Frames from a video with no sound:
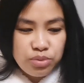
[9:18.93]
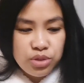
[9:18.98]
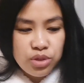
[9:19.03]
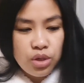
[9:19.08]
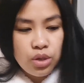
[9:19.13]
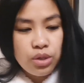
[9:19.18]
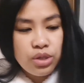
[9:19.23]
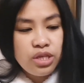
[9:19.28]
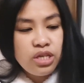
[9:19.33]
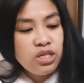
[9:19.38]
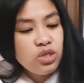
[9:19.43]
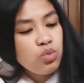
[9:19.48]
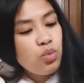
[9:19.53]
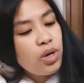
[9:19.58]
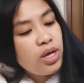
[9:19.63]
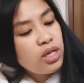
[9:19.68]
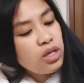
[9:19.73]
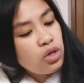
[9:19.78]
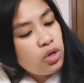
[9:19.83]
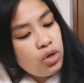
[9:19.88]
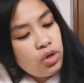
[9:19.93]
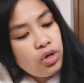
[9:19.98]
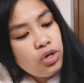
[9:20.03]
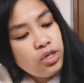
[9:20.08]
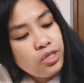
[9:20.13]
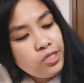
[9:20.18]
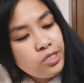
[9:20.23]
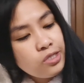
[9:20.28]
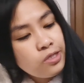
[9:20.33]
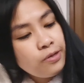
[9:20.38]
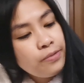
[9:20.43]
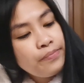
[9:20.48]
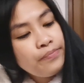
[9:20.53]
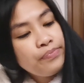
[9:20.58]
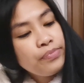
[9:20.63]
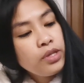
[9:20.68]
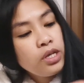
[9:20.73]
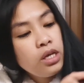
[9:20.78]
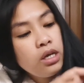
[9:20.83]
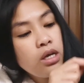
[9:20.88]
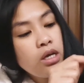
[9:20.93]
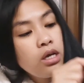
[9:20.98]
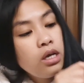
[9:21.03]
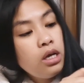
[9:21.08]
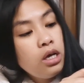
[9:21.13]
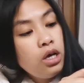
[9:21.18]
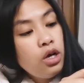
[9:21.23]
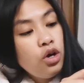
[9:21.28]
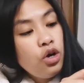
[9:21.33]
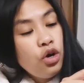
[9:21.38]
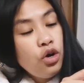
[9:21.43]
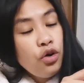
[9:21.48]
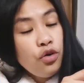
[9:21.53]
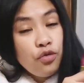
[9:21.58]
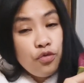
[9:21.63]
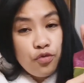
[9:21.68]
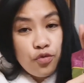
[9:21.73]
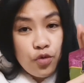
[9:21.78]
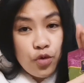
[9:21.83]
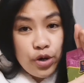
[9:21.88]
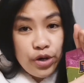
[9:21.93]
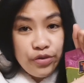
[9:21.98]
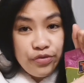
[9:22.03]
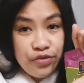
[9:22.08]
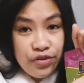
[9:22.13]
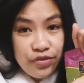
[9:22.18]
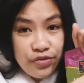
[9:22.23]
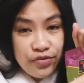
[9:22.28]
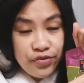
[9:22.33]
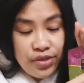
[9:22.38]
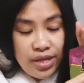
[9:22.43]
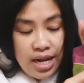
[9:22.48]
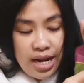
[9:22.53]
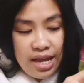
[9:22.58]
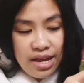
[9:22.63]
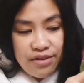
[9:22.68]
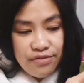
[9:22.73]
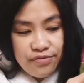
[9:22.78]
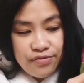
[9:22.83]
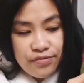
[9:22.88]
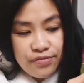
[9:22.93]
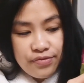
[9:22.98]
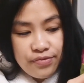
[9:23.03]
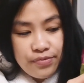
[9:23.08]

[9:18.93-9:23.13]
So this one cost 450 left,